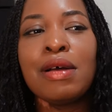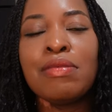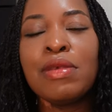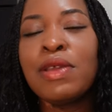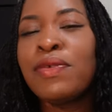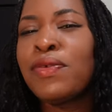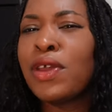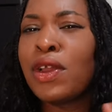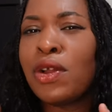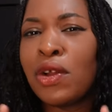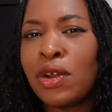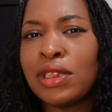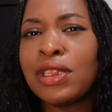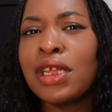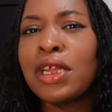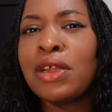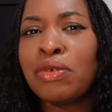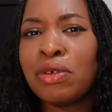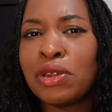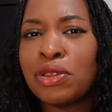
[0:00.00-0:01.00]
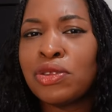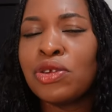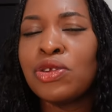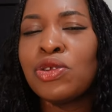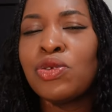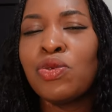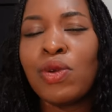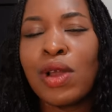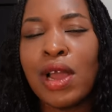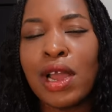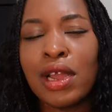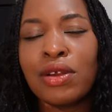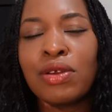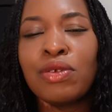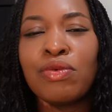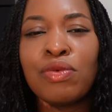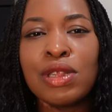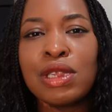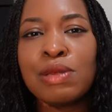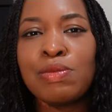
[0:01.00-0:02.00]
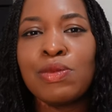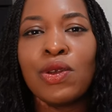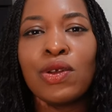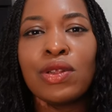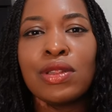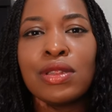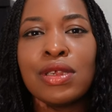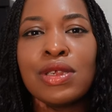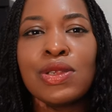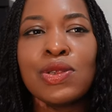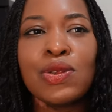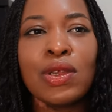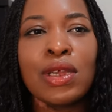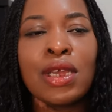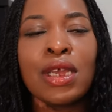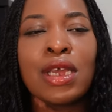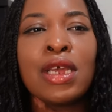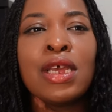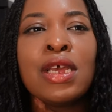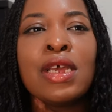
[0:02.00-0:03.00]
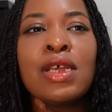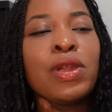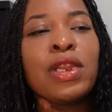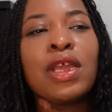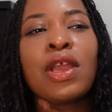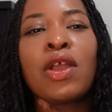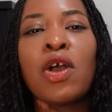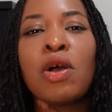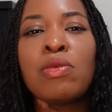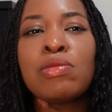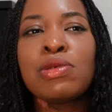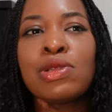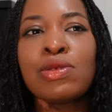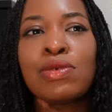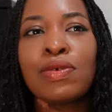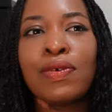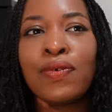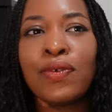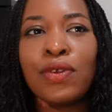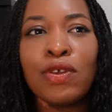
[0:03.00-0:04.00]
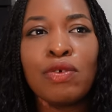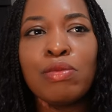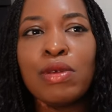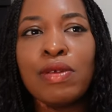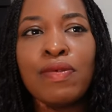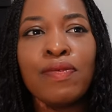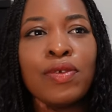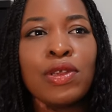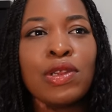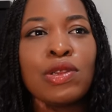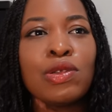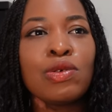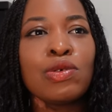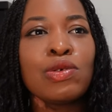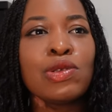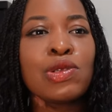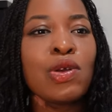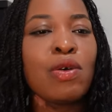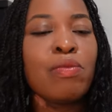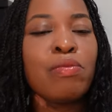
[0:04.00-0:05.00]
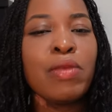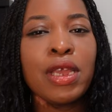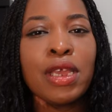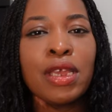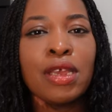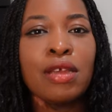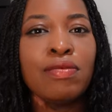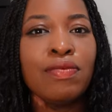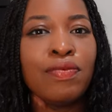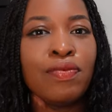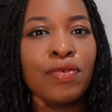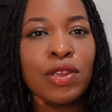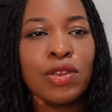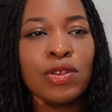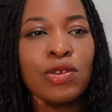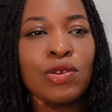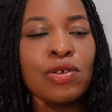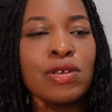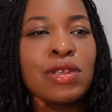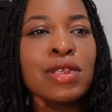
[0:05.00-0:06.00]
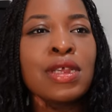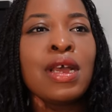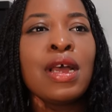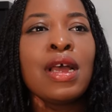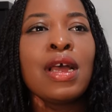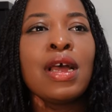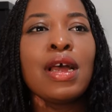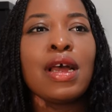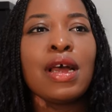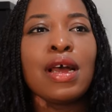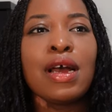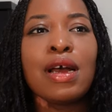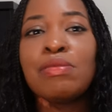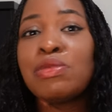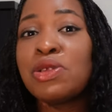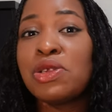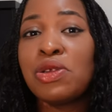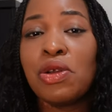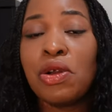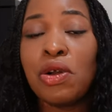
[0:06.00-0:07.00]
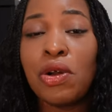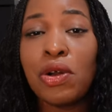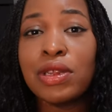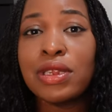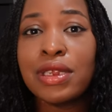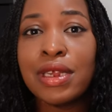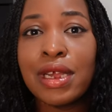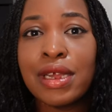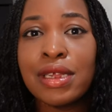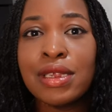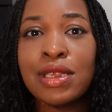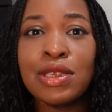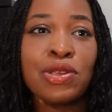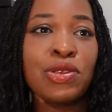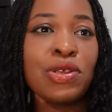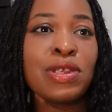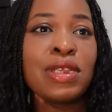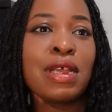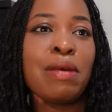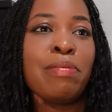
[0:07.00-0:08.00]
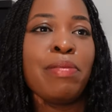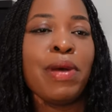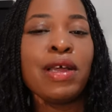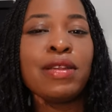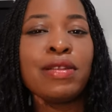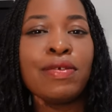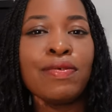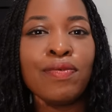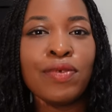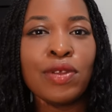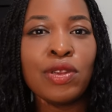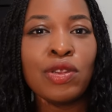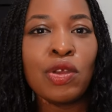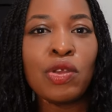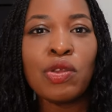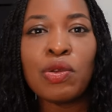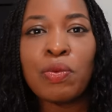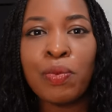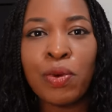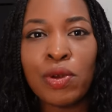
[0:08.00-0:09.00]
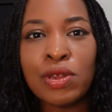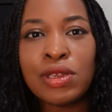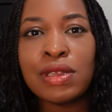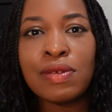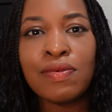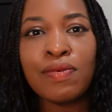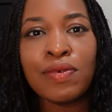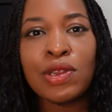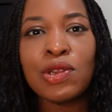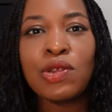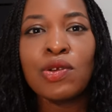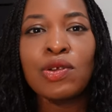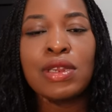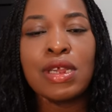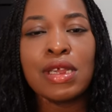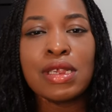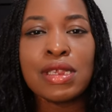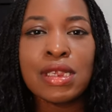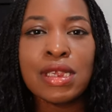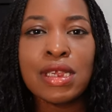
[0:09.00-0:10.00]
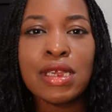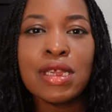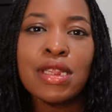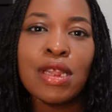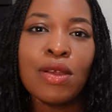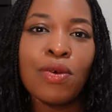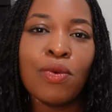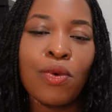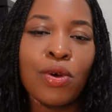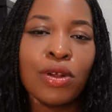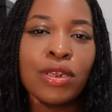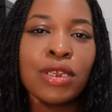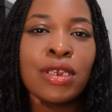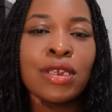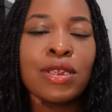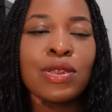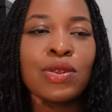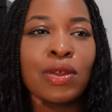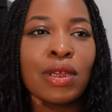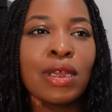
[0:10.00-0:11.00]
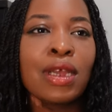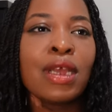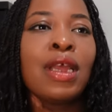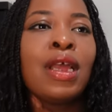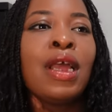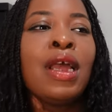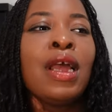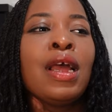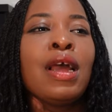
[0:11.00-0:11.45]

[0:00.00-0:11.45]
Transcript: if you're a content creator, you agree with me on this. Okay, when it comes to filming videos or making videos, to your audience, it's just about the video. You post the video, they see it, they watch it. Okay,